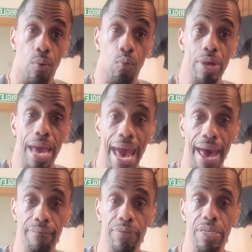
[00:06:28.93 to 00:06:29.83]
we
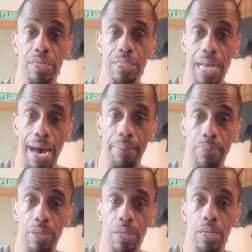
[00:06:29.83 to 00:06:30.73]
have to stop
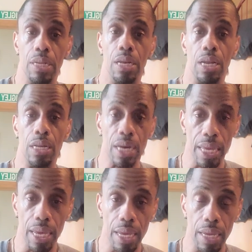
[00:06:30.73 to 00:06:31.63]

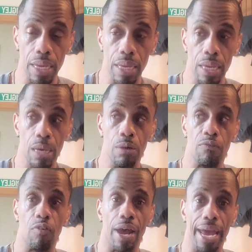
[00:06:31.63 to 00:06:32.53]
looking
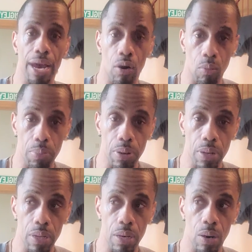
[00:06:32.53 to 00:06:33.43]
for help
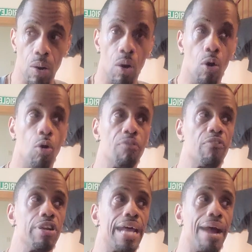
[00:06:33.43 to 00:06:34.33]
or
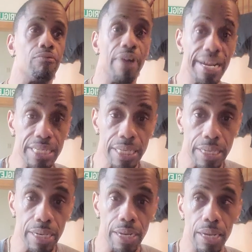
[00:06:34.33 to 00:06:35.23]
for direction
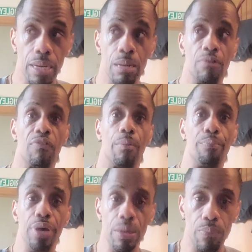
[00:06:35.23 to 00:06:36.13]
from
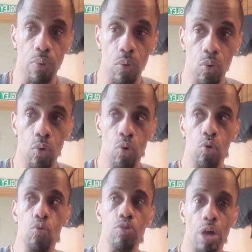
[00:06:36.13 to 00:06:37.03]
people
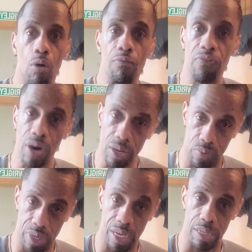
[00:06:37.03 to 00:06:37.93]
who don't fuck
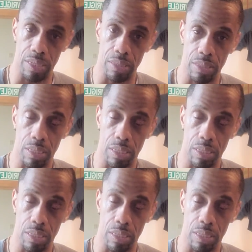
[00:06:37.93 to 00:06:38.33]
with us.